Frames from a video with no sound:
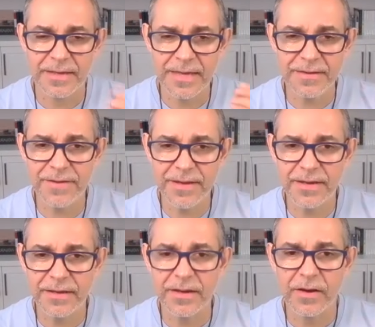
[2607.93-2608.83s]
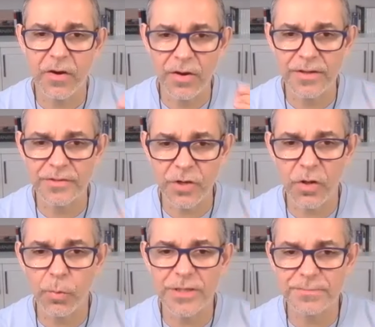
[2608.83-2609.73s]
giving is
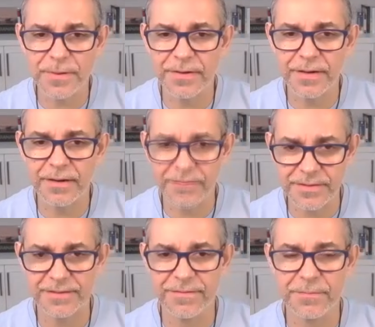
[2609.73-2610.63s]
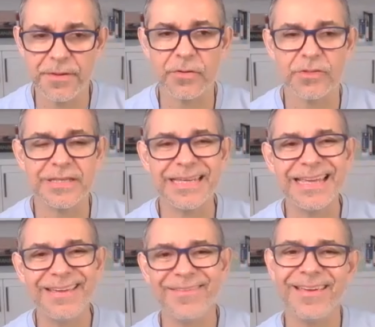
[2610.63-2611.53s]
always better than receiving because
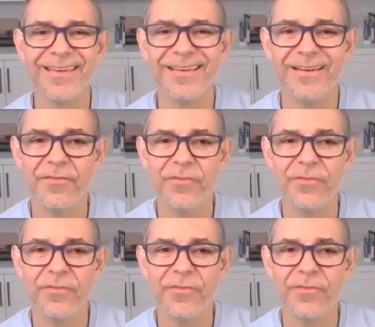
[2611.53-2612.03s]
giving